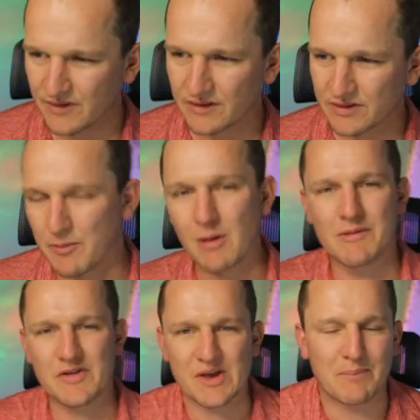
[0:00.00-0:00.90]
The
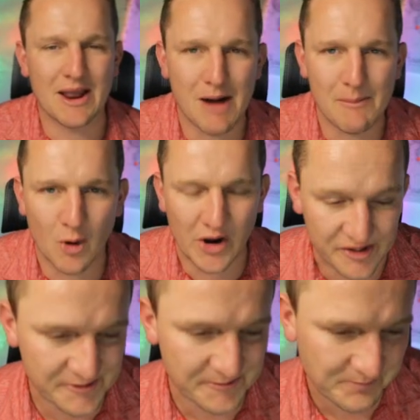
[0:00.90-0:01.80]
problem is they're playing my
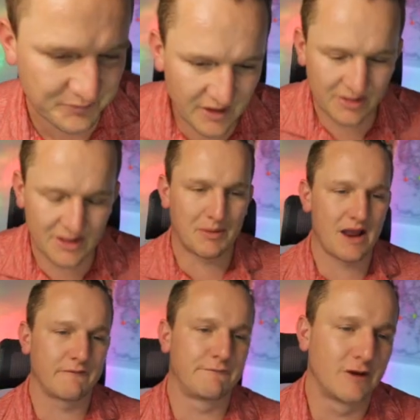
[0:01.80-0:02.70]
boys. They're
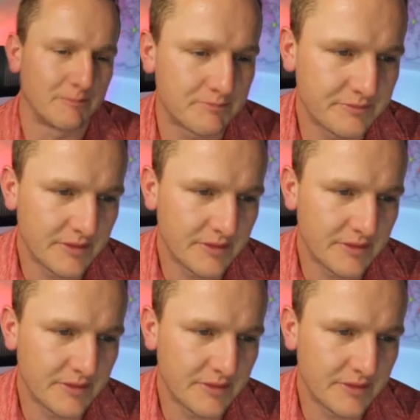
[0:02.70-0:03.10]
playing Fulham.